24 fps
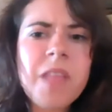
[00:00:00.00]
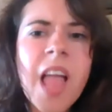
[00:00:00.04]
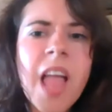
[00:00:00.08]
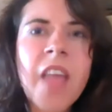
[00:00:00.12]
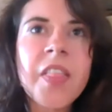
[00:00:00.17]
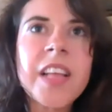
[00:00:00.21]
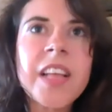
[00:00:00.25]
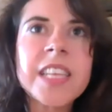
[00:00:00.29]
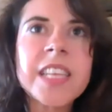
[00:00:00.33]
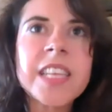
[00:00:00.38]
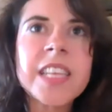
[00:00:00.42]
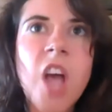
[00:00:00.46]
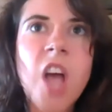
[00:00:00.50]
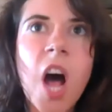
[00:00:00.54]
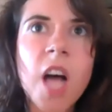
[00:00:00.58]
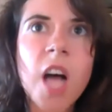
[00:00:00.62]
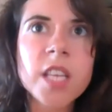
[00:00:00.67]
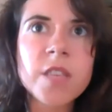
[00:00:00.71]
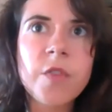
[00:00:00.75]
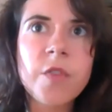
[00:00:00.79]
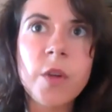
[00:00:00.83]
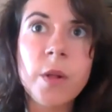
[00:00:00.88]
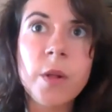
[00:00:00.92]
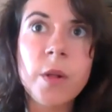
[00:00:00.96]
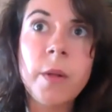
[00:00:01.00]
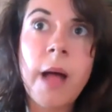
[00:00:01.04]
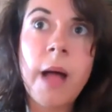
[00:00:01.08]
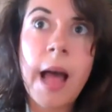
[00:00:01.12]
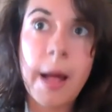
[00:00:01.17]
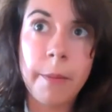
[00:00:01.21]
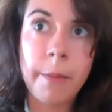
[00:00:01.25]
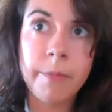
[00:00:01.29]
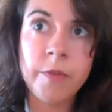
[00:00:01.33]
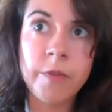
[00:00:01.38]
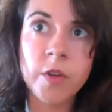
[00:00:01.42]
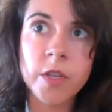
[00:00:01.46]
I think it's also
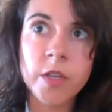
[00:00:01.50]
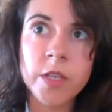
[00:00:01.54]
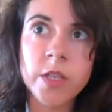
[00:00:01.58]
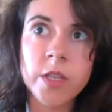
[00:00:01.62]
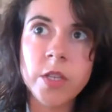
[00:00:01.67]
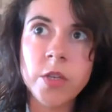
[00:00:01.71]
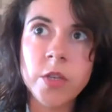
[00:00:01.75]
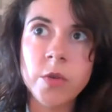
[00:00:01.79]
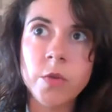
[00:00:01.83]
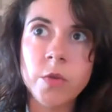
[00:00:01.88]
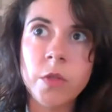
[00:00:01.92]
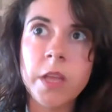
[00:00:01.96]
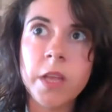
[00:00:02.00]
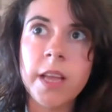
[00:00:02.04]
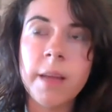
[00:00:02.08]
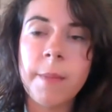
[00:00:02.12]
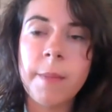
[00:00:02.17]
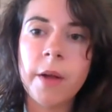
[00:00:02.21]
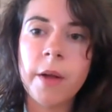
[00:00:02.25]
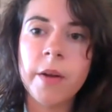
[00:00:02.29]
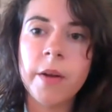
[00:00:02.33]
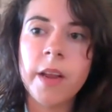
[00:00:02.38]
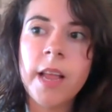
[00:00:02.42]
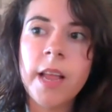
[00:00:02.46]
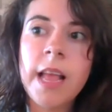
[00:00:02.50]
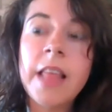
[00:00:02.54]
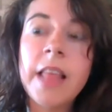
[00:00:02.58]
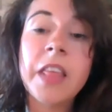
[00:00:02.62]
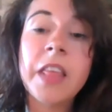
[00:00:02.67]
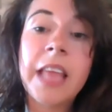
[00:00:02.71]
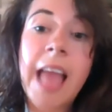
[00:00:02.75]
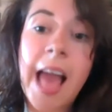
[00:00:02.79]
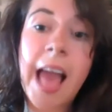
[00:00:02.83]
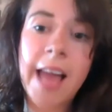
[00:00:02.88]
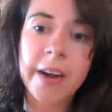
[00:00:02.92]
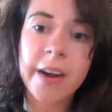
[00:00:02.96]
helpful to think about
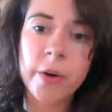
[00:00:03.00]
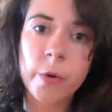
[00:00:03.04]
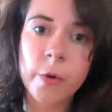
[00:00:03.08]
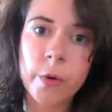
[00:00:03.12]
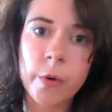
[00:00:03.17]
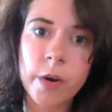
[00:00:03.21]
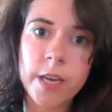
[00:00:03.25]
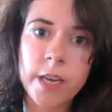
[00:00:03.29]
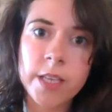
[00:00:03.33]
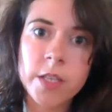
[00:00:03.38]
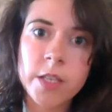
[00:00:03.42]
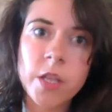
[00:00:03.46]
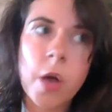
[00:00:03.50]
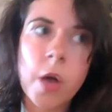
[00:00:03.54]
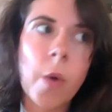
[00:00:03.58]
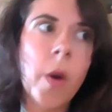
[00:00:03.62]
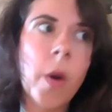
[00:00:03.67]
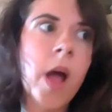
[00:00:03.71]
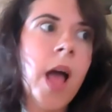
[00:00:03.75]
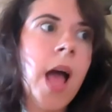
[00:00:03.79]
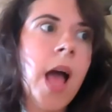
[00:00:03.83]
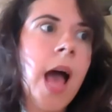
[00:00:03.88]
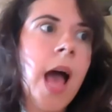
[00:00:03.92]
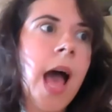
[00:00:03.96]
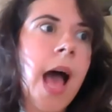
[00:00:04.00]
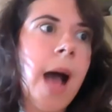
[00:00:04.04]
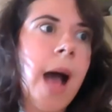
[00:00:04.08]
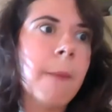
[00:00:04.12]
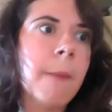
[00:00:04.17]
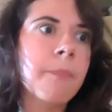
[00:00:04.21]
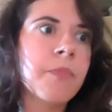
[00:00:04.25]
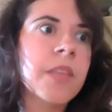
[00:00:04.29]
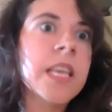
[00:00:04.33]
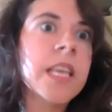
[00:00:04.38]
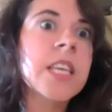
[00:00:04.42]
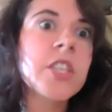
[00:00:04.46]
the category. So
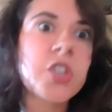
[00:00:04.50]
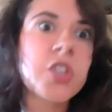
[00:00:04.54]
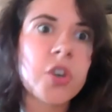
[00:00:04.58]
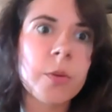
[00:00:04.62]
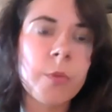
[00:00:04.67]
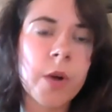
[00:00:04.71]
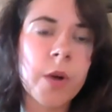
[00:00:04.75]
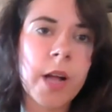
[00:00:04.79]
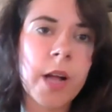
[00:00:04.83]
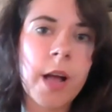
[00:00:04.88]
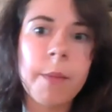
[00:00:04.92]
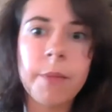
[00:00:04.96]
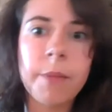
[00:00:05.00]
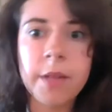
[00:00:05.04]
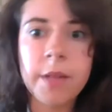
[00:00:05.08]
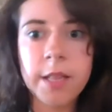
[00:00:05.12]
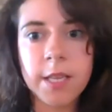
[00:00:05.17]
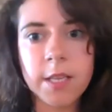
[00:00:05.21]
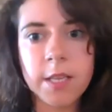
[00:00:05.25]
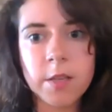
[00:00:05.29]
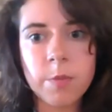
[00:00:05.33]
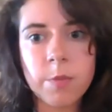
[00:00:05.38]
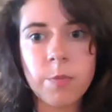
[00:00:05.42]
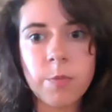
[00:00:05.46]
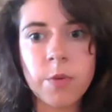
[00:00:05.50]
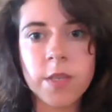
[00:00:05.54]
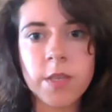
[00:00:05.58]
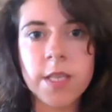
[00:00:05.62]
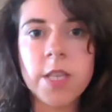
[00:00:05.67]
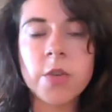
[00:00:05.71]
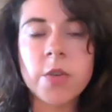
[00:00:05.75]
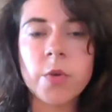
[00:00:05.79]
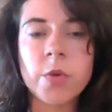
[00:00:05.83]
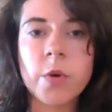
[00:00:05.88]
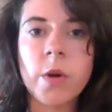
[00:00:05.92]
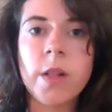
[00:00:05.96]
is your book a police
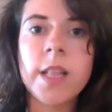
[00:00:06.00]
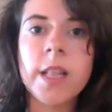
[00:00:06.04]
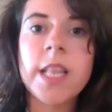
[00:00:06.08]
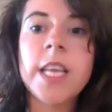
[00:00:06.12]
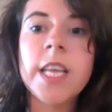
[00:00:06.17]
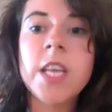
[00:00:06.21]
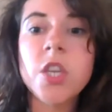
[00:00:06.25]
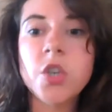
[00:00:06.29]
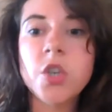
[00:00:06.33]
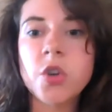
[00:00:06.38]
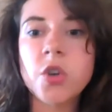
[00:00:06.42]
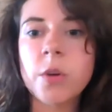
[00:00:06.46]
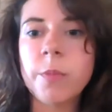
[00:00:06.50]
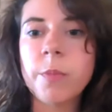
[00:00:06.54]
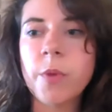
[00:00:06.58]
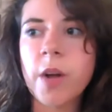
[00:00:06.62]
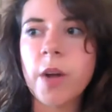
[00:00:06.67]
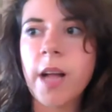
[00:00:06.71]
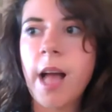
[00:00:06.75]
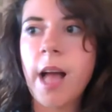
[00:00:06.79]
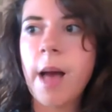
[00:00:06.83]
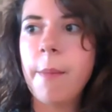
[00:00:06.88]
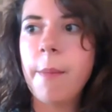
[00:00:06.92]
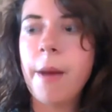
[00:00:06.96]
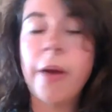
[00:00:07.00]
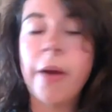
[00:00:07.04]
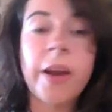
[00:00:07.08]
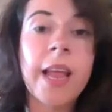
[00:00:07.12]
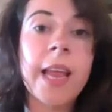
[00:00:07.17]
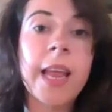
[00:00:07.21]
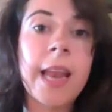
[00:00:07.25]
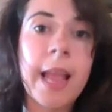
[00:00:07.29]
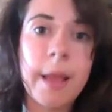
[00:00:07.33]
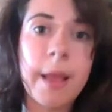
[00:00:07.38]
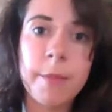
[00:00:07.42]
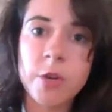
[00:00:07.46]
procedural? Is your book about
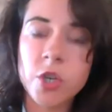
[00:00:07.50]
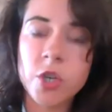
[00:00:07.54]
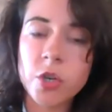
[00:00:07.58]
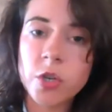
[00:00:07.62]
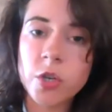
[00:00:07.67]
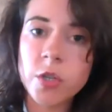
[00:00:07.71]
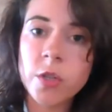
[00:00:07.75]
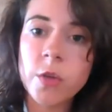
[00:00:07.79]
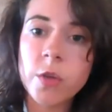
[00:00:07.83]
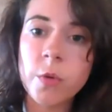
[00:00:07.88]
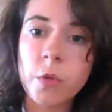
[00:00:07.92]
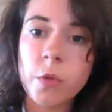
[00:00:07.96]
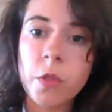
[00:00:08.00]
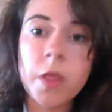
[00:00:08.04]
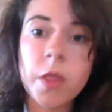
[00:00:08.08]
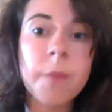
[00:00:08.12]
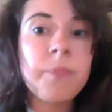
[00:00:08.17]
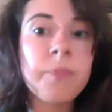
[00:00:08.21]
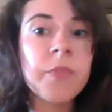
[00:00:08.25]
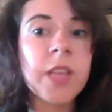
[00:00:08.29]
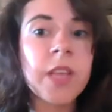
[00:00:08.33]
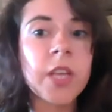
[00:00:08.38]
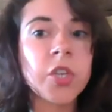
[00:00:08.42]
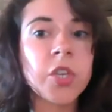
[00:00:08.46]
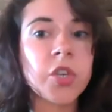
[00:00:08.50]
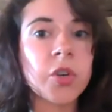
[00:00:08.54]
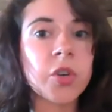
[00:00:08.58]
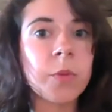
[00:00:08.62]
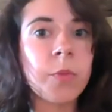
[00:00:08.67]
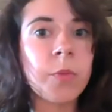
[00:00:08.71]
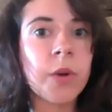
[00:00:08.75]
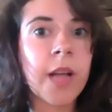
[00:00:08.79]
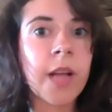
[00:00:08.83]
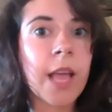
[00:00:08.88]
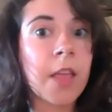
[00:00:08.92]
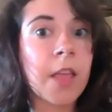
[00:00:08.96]
an amateur sleuth? Is your
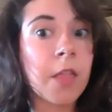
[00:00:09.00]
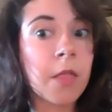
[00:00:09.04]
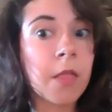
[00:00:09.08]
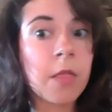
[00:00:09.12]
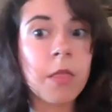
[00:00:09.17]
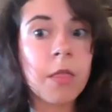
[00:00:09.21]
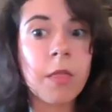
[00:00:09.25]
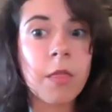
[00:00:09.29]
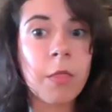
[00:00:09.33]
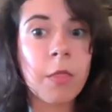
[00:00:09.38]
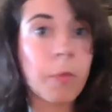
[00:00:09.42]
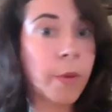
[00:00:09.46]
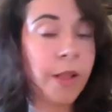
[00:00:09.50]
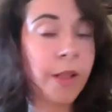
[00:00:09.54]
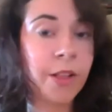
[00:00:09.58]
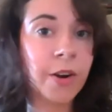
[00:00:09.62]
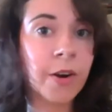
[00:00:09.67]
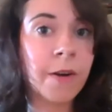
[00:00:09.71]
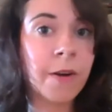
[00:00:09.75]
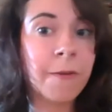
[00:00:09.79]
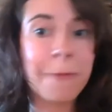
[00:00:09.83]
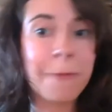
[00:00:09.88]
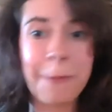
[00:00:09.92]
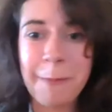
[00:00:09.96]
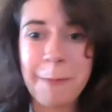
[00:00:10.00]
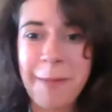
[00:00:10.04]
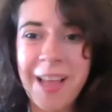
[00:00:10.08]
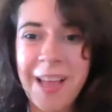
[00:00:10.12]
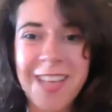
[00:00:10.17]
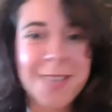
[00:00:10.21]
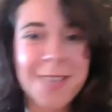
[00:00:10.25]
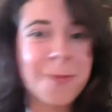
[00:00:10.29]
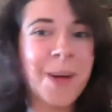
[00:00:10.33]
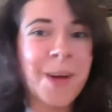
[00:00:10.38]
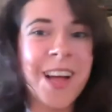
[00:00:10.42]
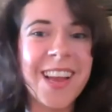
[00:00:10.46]
book a thriller from
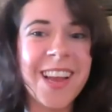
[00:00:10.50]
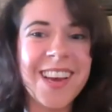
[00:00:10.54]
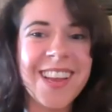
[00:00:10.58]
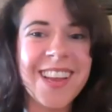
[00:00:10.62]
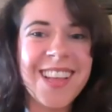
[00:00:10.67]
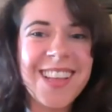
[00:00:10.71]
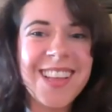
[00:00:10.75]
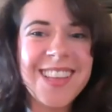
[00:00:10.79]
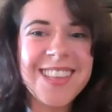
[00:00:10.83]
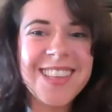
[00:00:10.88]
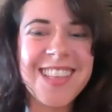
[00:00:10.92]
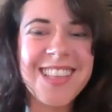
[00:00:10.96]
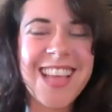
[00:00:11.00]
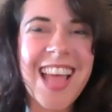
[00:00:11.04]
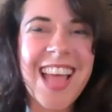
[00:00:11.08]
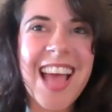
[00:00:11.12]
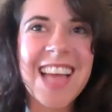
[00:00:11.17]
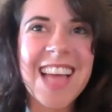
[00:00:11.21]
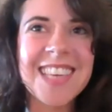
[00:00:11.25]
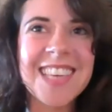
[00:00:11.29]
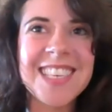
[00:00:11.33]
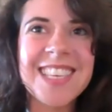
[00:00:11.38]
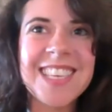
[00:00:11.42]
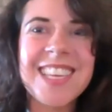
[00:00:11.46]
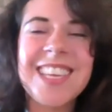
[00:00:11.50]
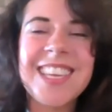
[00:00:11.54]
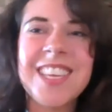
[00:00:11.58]
page one to the end?